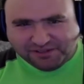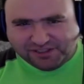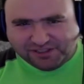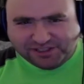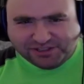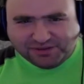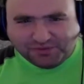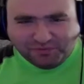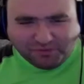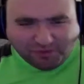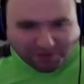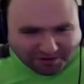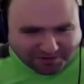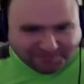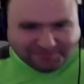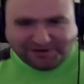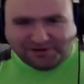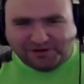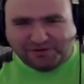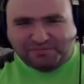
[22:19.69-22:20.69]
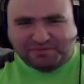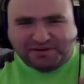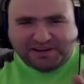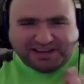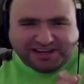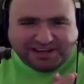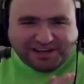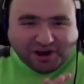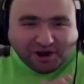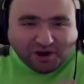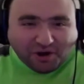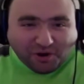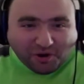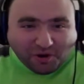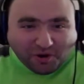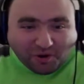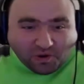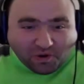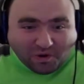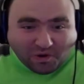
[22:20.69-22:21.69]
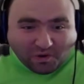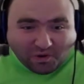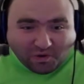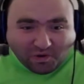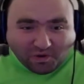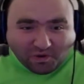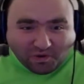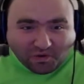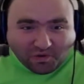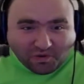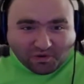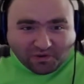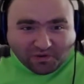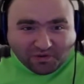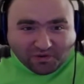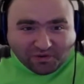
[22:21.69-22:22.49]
She's a warrior, bitch, yo.